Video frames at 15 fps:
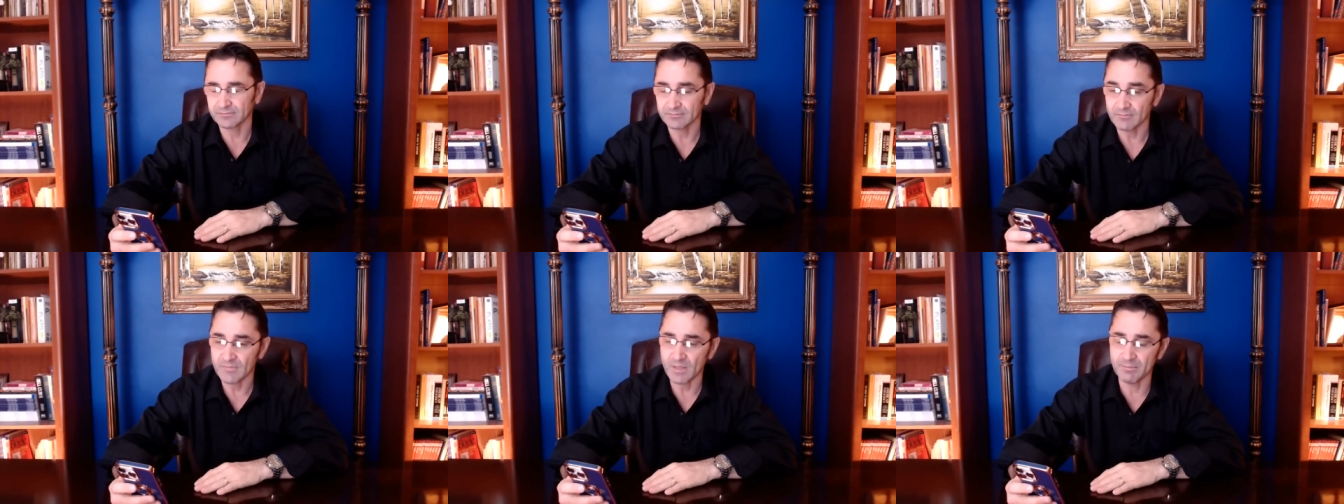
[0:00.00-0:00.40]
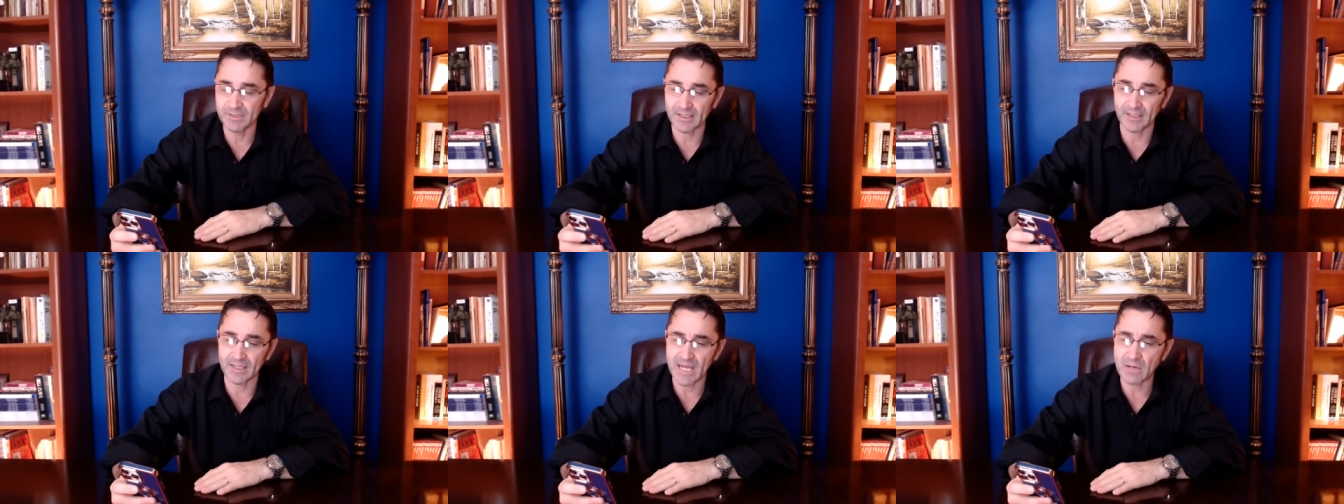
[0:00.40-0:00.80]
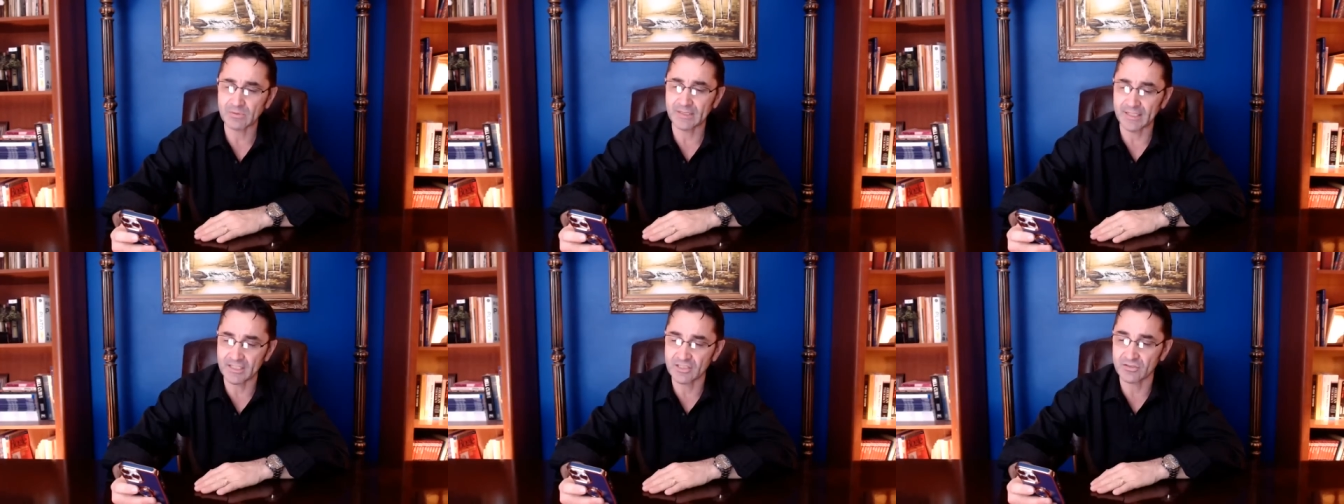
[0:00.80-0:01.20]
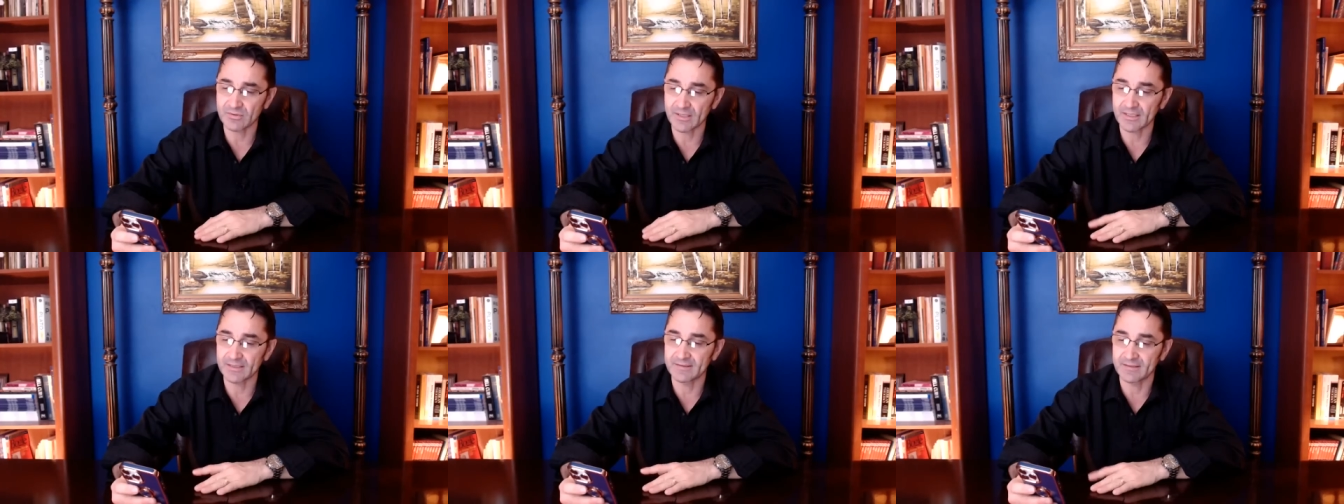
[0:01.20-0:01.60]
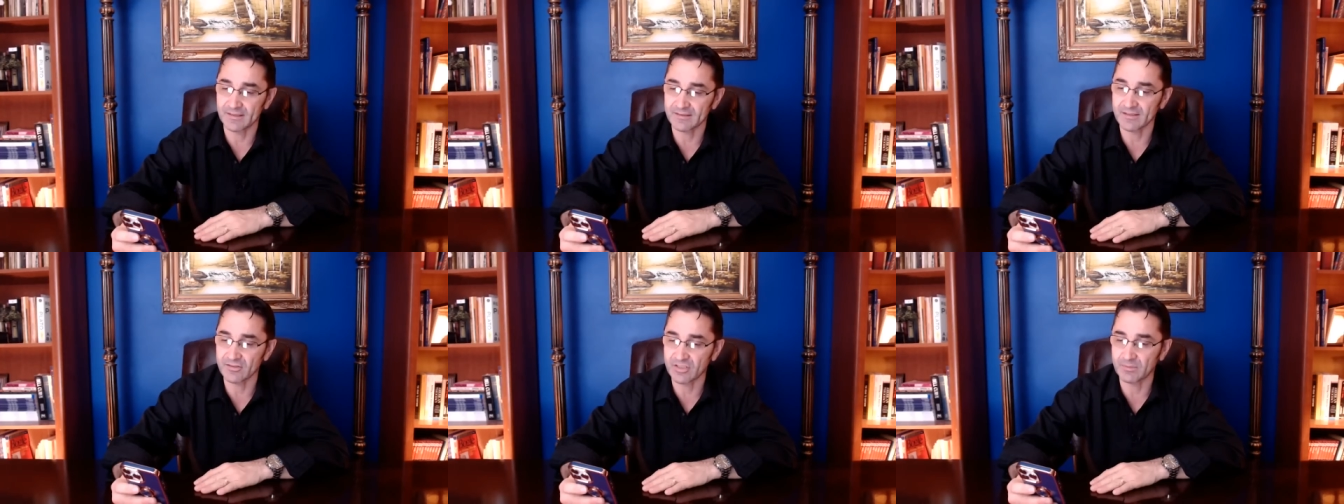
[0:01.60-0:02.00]
be allowed Israeli
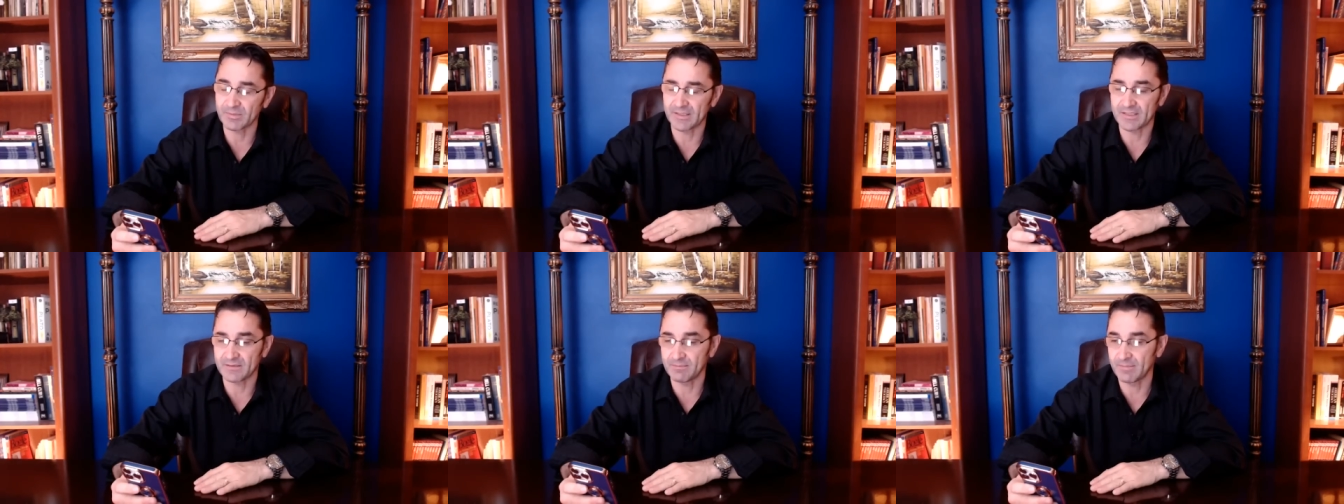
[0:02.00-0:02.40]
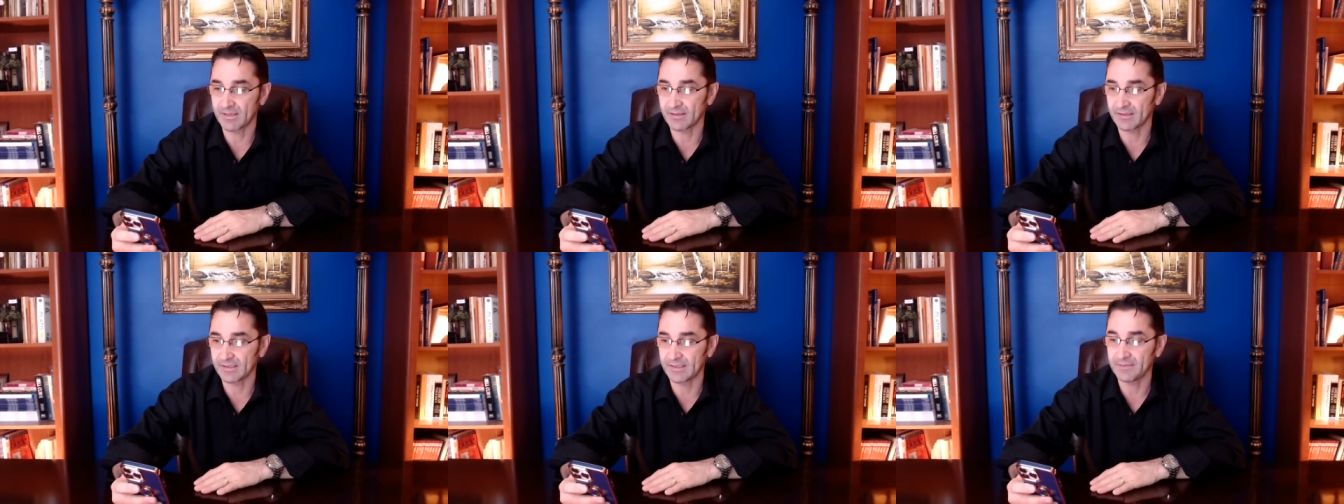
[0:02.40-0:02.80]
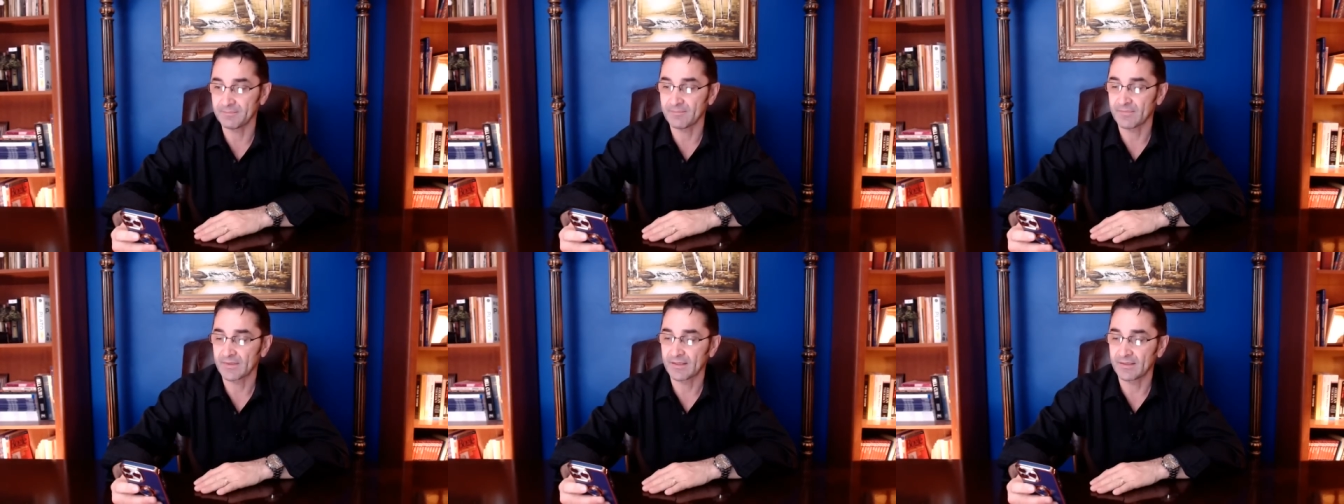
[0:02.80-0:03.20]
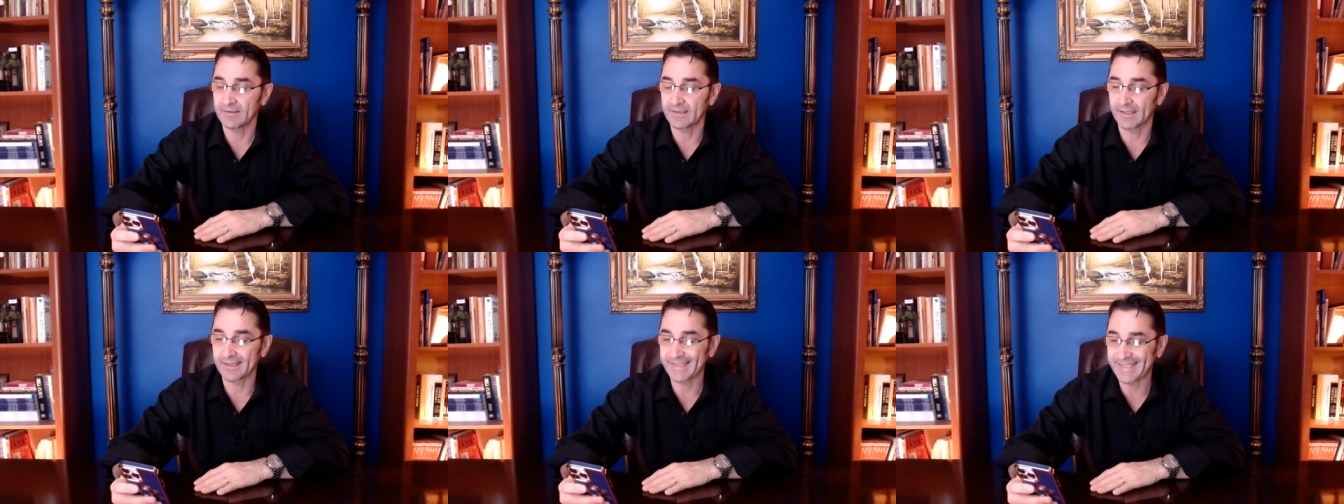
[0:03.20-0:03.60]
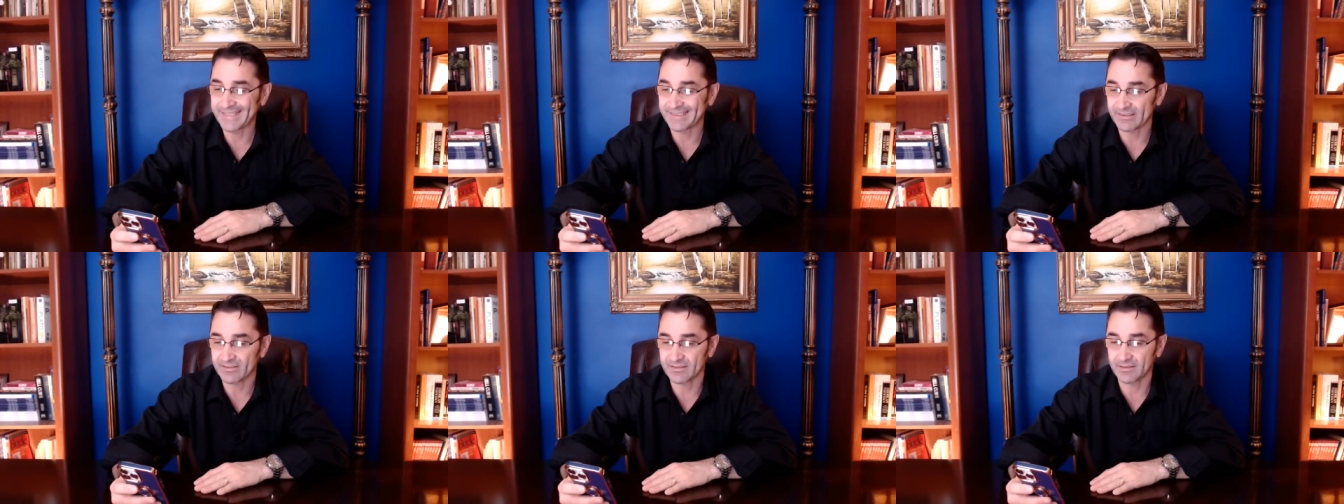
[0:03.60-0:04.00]
citizenship is merely the
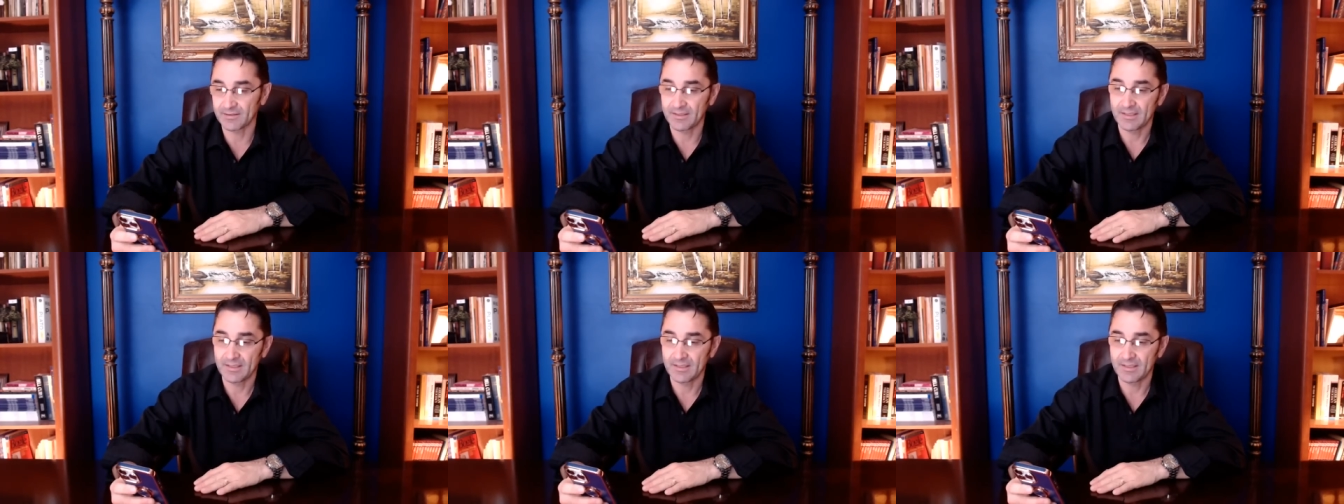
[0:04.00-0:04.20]
latest,